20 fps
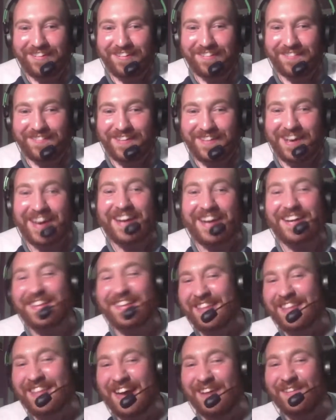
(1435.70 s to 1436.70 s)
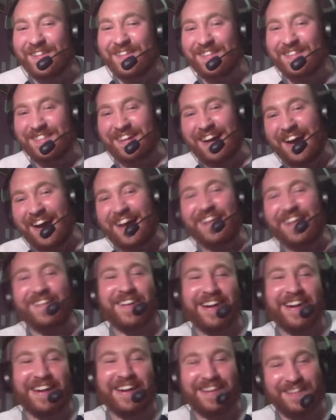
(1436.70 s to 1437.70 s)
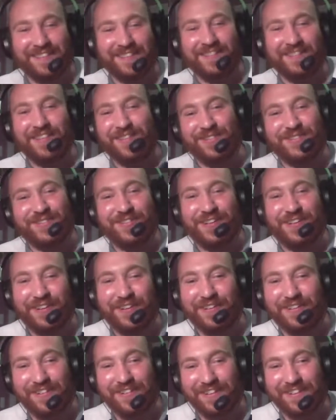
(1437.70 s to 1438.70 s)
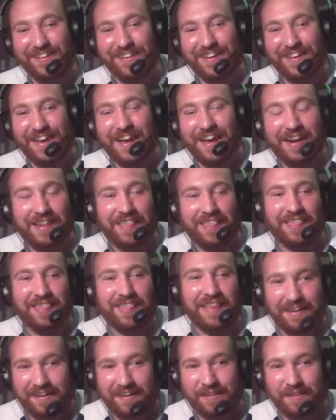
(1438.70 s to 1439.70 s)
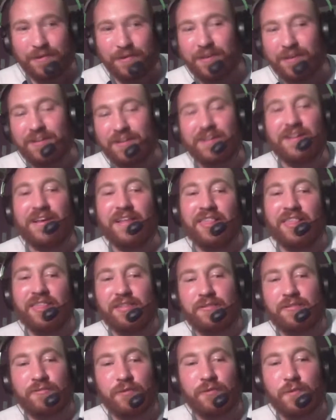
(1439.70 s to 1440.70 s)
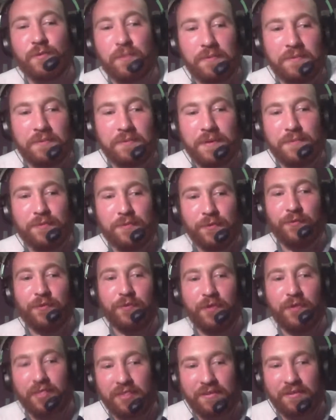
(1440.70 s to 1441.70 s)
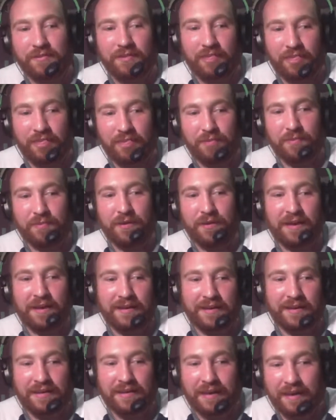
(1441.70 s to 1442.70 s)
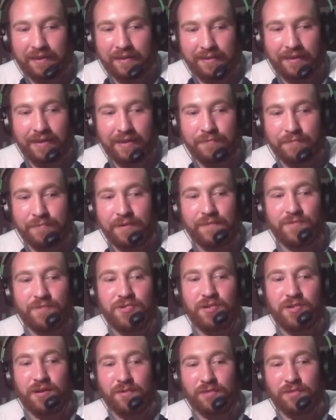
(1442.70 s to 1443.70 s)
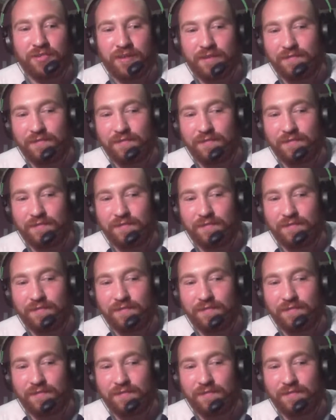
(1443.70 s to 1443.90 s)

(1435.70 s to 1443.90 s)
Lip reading: And that was the highlight of this show. And it's that community, it's the group of people who've listened since the beginning, Alien, Myth, Chubb stuff.